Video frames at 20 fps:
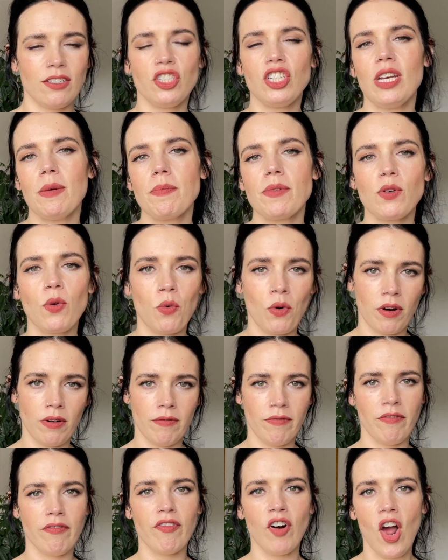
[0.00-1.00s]
chips
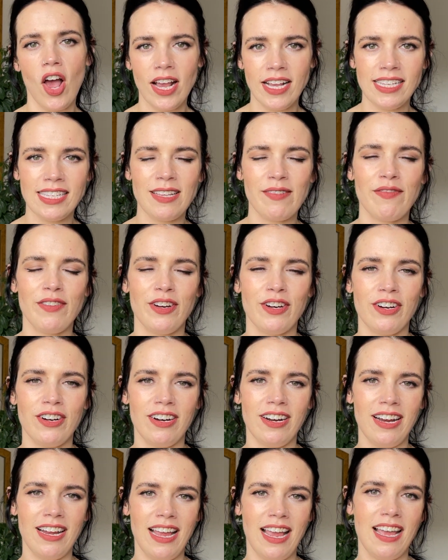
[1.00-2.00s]
or fries if
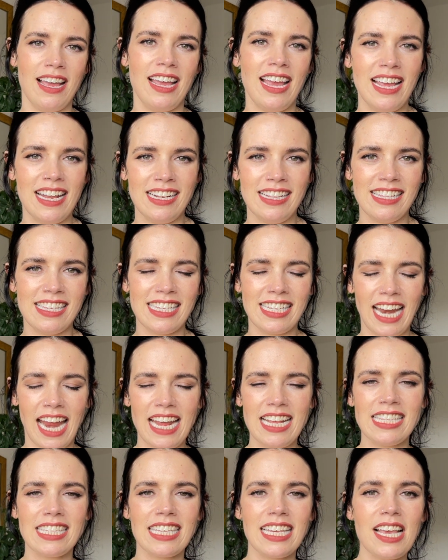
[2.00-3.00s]
you're uh, in the
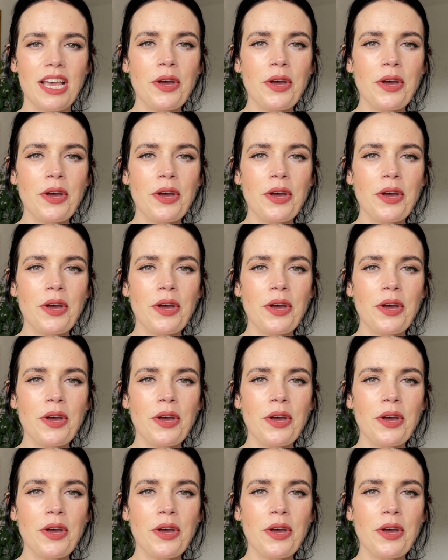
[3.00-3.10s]
States.